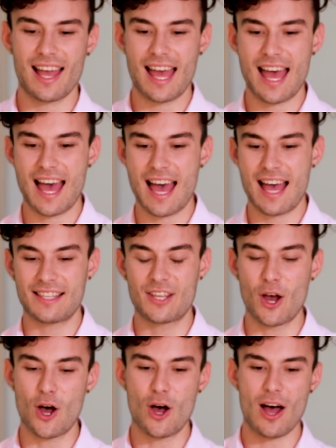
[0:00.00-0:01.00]

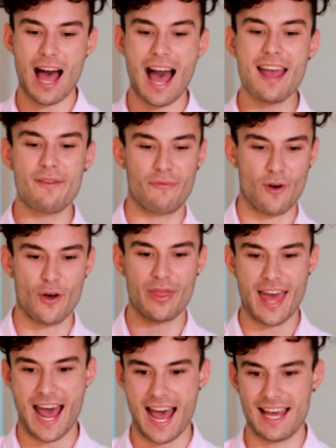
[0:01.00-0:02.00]
thought
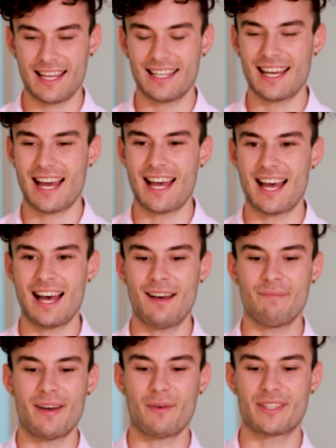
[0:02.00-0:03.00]
that,
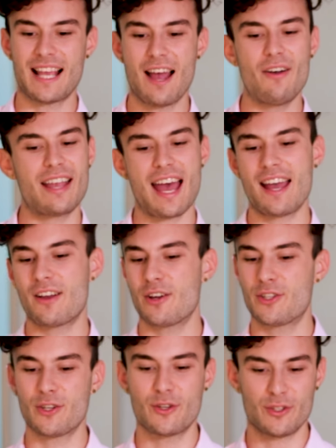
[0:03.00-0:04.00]
I was like, okay, I'm
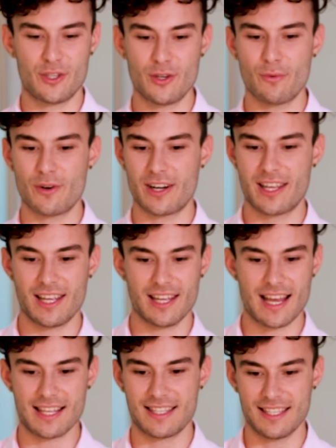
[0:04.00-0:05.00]
going to continue
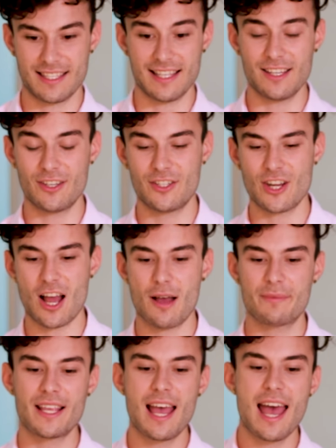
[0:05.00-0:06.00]
working as these little
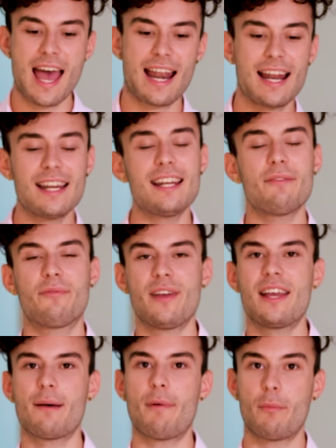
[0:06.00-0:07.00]
jobs, and I didn't
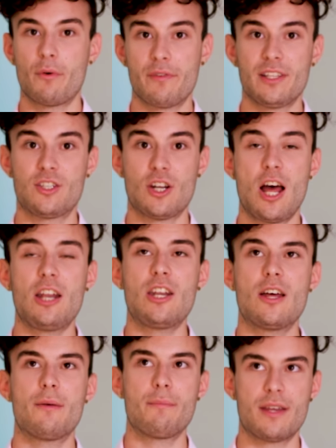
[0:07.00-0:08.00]
think about moving to
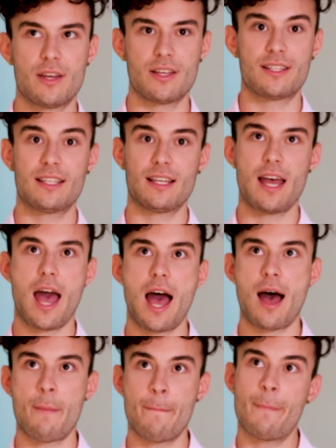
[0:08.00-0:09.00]
London because
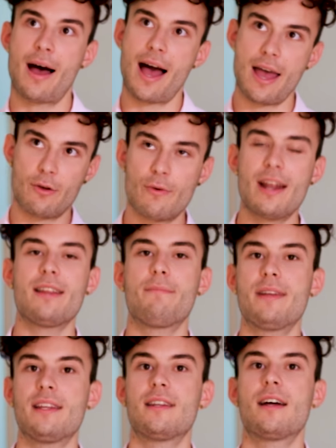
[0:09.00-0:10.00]
I already
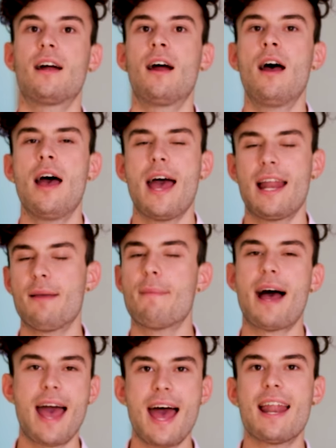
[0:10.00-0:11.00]
been there, and in
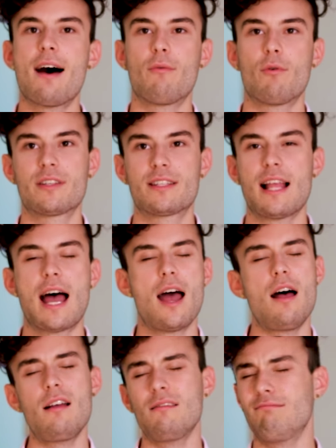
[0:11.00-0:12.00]
my head I was like,
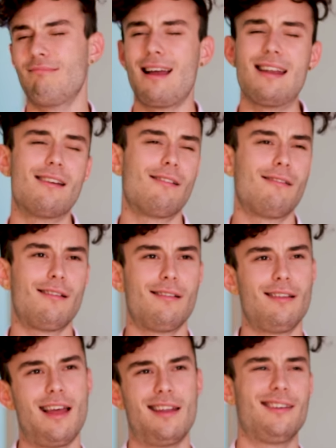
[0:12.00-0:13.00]
oh, I
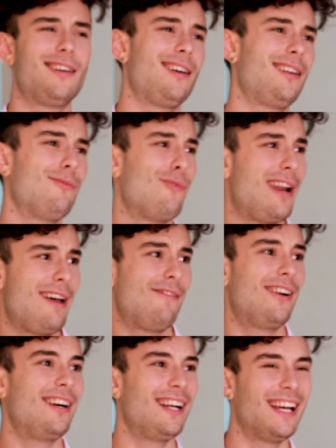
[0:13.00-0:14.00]
know, London,
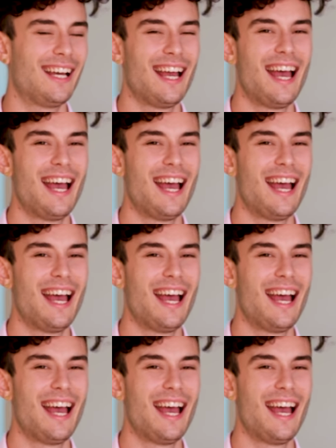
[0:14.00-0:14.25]
whatever,